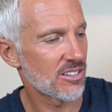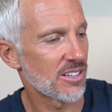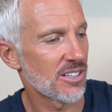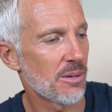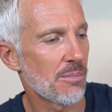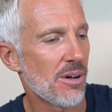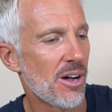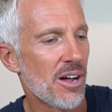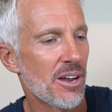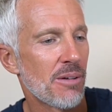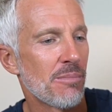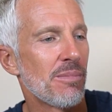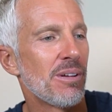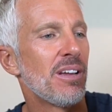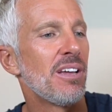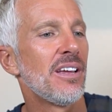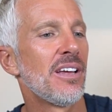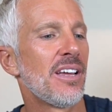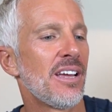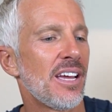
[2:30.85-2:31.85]
on the bottom.
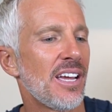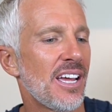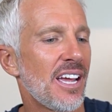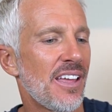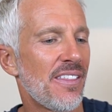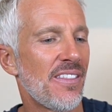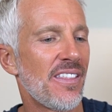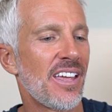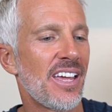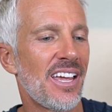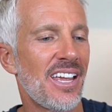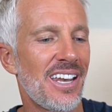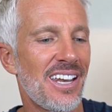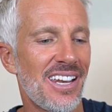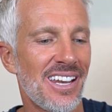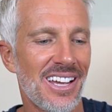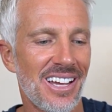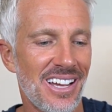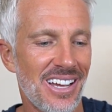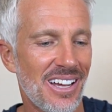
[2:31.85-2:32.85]
And then
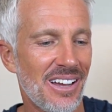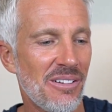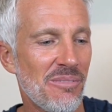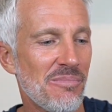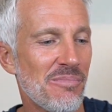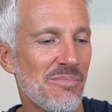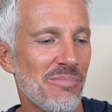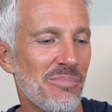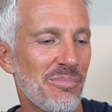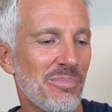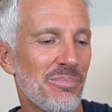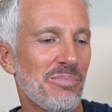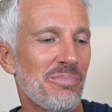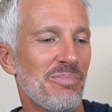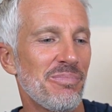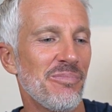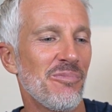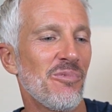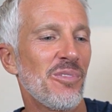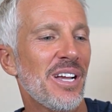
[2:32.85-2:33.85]

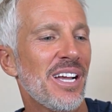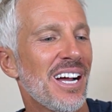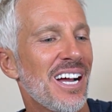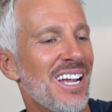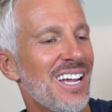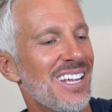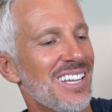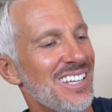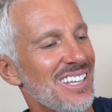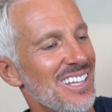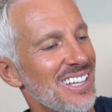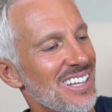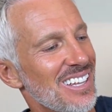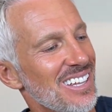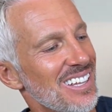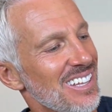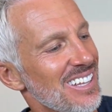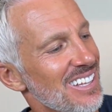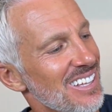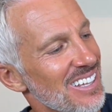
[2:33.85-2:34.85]
we got
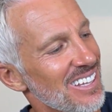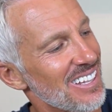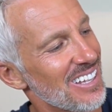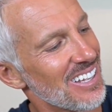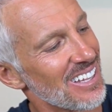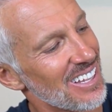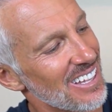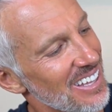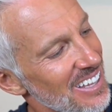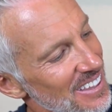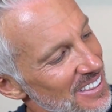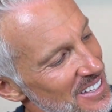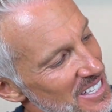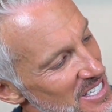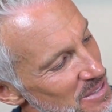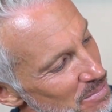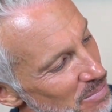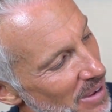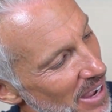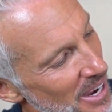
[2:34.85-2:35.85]
a
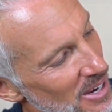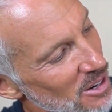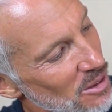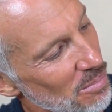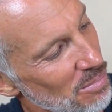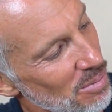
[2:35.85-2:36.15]
spinal